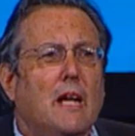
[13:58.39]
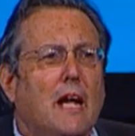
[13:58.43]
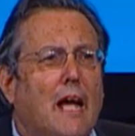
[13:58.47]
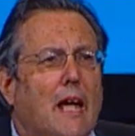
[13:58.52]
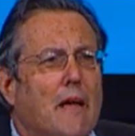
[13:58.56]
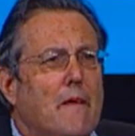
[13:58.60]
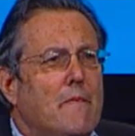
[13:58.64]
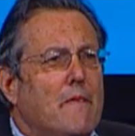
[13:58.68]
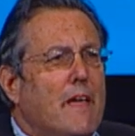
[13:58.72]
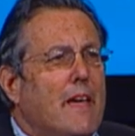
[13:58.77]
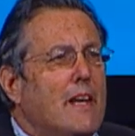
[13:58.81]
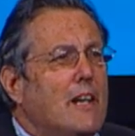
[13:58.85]

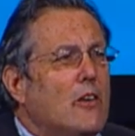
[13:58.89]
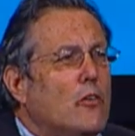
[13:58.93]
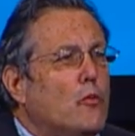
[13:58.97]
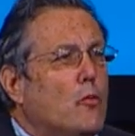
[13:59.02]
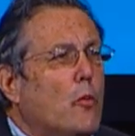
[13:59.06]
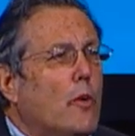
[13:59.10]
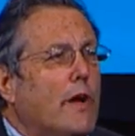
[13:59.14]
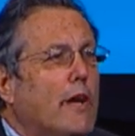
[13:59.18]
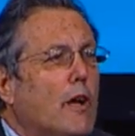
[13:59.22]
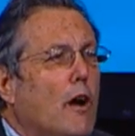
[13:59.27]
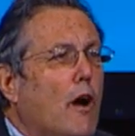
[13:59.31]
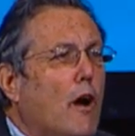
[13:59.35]
and then as
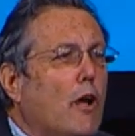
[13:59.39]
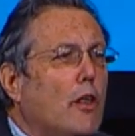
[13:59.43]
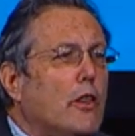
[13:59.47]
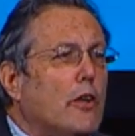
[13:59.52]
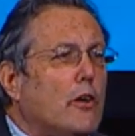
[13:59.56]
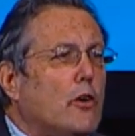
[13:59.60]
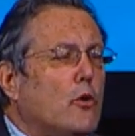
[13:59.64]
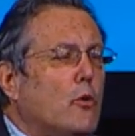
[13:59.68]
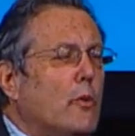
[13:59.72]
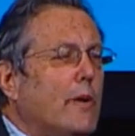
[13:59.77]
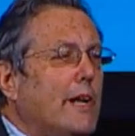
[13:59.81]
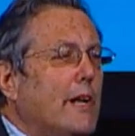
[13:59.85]
we all
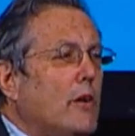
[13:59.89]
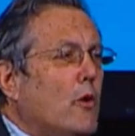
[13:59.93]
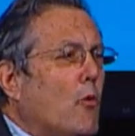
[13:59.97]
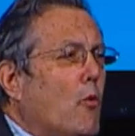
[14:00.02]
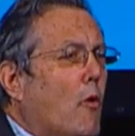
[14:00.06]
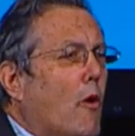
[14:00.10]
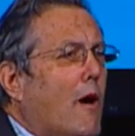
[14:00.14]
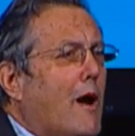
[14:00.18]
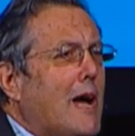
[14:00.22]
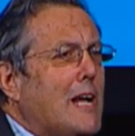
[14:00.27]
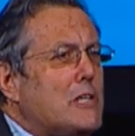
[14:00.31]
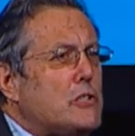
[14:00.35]
agree to
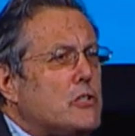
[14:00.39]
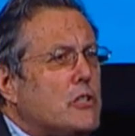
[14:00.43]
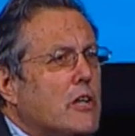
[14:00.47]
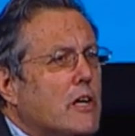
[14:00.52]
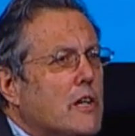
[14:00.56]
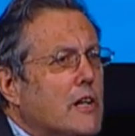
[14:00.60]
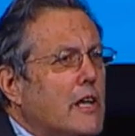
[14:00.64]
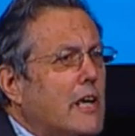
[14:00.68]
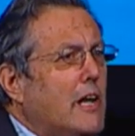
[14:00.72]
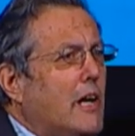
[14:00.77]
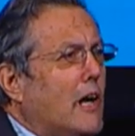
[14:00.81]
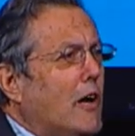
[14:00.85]
watch
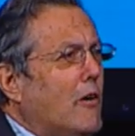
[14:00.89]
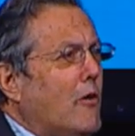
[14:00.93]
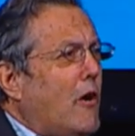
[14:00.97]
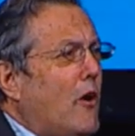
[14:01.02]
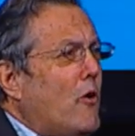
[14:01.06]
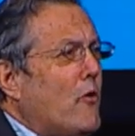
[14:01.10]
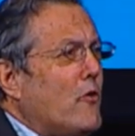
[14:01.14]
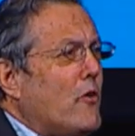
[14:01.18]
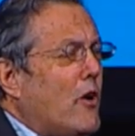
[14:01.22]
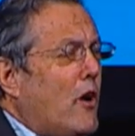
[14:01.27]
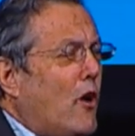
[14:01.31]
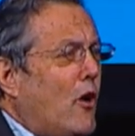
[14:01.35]
it in our
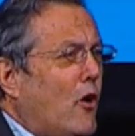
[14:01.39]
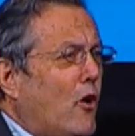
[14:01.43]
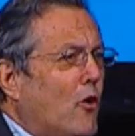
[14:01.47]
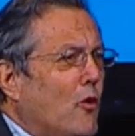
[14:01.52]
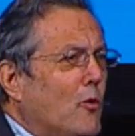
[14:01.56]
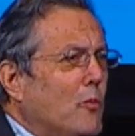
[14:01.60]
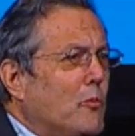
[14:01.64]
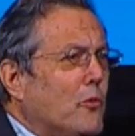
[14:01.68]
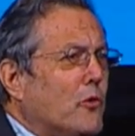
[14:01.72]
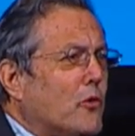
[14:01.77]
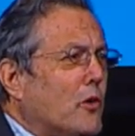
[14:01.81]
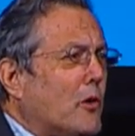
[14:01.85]
own
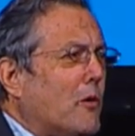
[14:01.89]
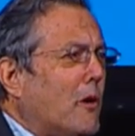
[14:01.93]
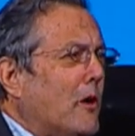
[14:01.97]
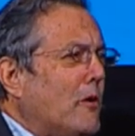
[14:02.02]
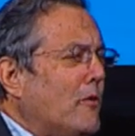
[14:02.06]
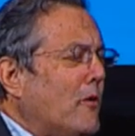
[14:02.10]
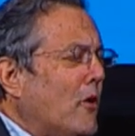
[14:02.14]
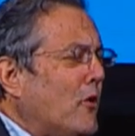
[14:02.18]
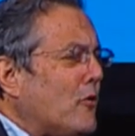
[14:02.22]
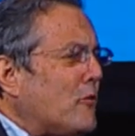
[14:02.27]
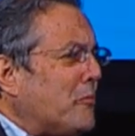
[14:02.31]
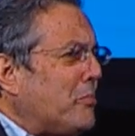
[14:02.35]
homes or
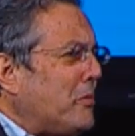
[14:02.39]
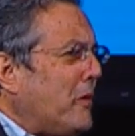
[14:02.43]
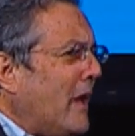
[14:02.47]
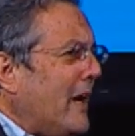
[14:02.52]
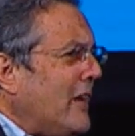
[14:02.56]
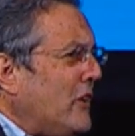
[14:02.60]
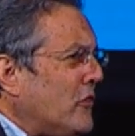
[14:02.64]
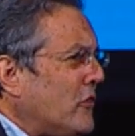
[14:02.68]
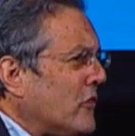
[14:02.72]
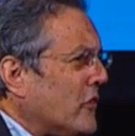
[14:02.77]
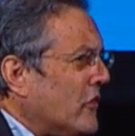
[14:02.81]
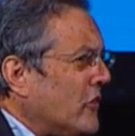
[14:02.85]
our own
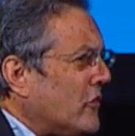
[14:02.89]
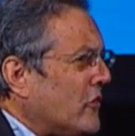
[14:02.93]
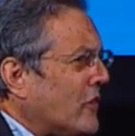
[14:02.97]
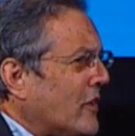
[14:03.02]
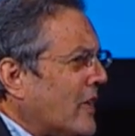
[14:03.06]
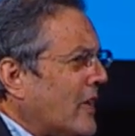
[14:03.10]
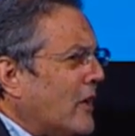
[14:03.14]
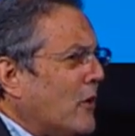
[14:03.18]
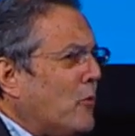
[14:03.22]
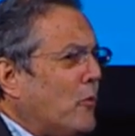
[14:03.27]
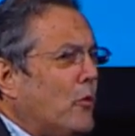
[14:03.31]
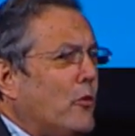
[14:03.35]
places, it